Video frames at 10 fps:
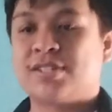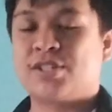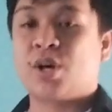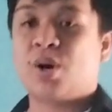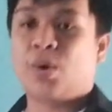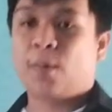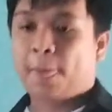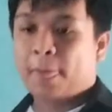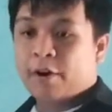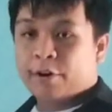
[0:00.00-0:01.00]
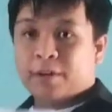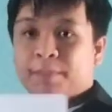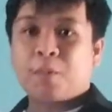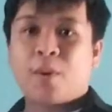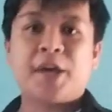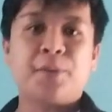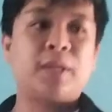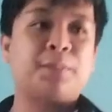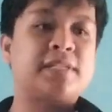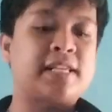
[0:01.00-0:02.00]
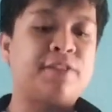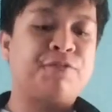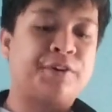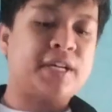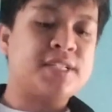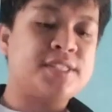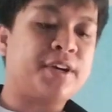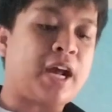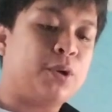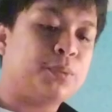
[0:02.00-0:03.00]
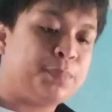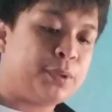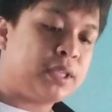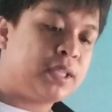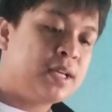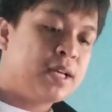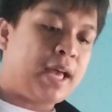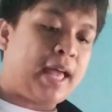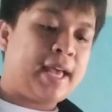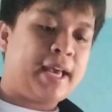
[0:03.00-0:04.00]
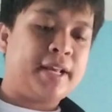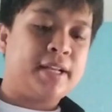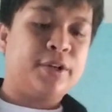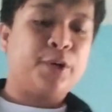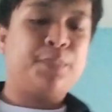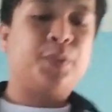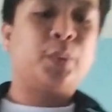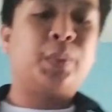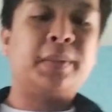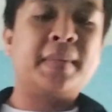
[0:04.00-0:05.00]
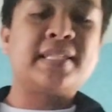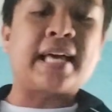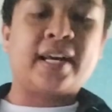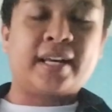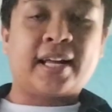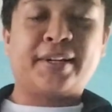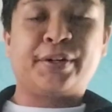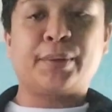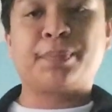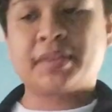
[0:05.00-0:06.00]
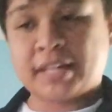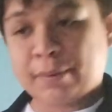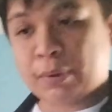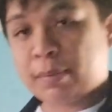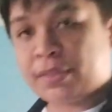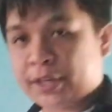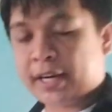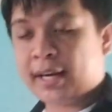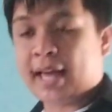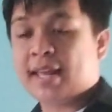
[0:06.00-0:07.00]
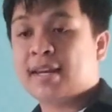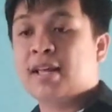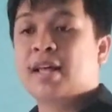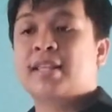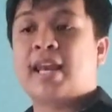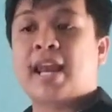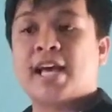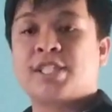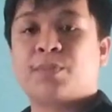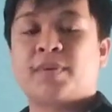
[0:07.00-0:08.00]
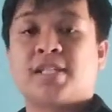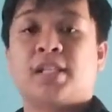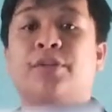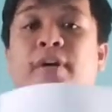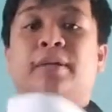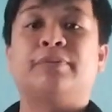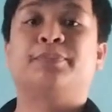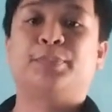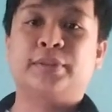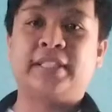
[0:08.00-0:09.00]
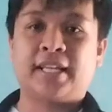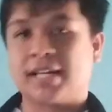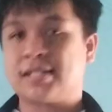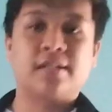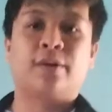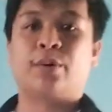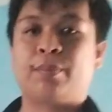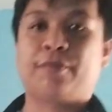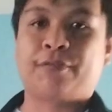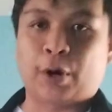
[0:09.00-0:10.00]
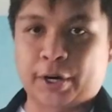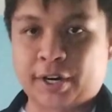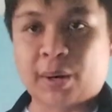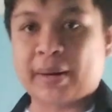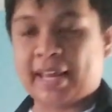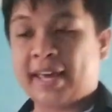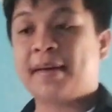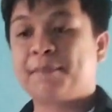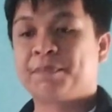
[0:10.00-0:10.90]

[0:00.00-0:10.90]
So Group 1 will present first their output, and Group 2 will be second, Group 3 will be third, and the last to present their output is the Group 4. Okay?